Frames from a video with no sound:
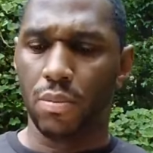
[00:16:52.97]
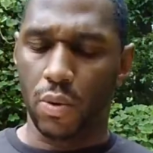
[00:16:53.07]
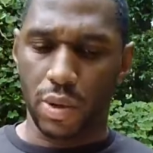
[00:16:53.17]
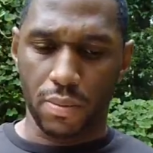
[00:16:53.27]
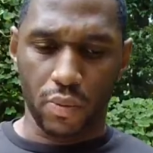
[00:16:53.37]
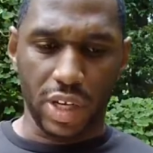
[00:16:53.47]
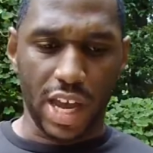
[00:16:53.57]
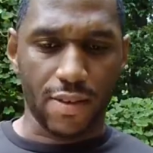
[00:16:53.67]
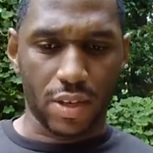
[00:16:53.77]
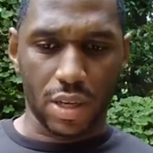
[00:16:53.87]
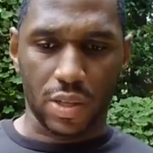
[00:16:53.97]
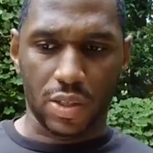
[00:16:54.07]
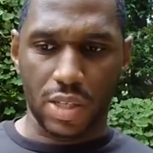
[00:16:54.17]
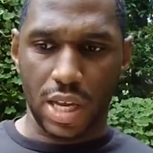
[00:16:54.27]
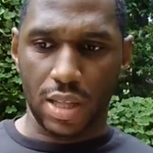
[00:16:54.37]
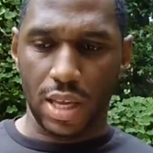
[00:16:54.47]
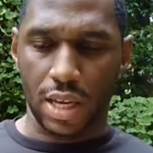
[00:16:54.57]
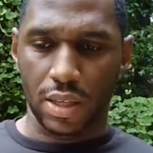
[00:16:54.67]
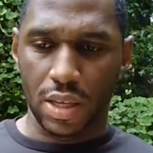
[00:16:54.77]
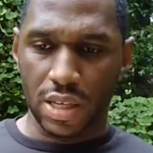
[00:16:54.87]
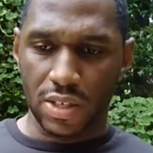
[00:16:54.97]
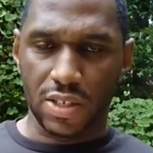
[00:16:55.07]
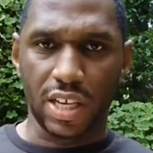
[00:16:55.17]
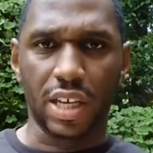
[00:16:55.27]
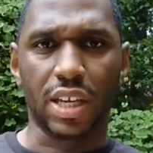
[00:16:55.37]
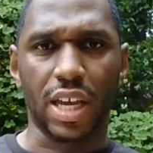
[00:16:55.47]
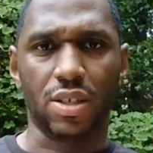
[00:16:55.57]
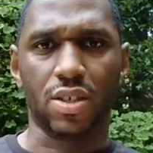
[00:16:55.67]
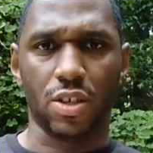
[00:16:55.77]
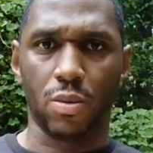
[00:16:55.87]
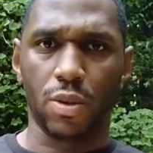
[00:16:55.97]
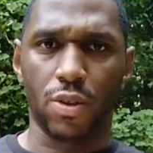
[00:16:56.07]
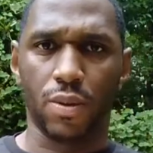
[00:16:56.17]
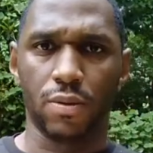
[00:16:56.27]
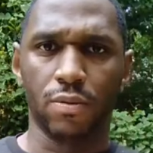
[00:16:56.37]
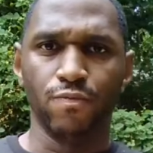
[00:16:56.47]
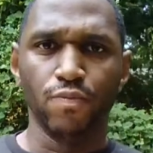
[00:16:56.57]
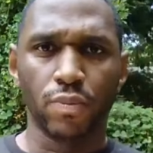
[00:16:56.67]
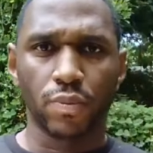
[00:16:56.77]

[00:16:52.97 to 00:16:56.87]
But we have to understand that sin catches up with you.